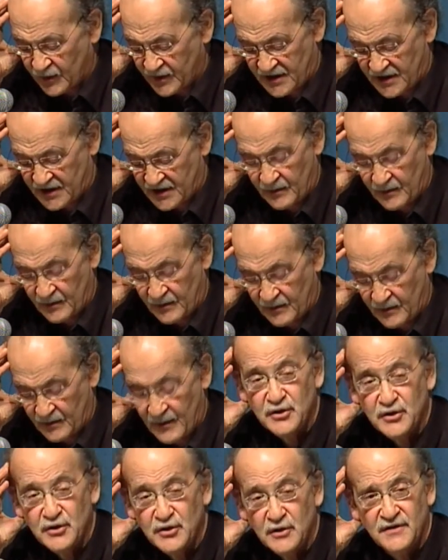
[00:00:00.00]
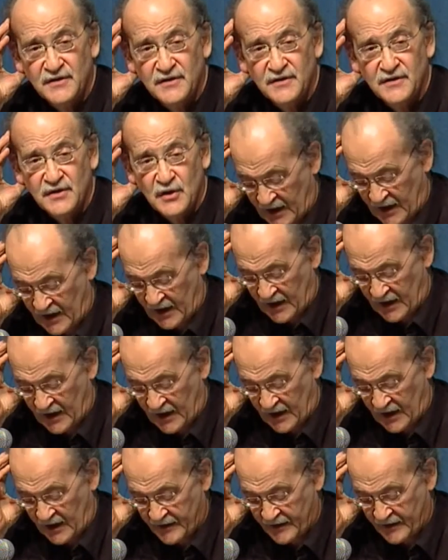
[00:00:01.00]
as a measure of social wealth,